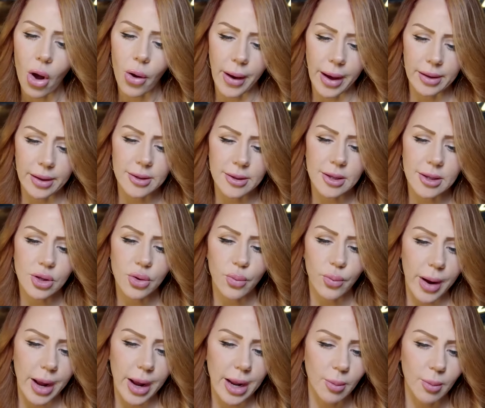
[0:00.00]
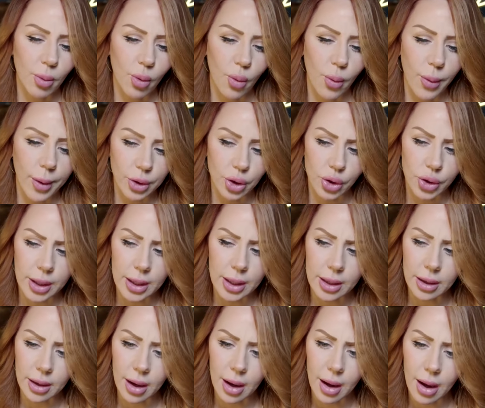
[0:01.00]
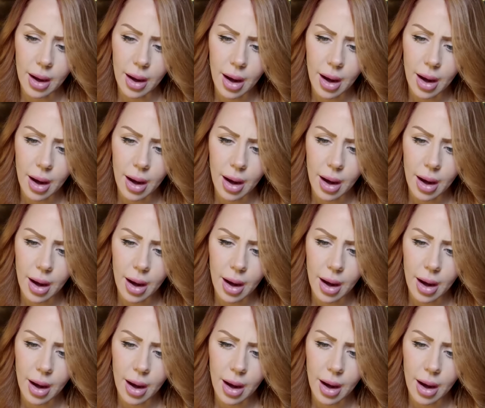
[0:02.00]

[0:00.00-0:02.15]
Okay, this is a random question.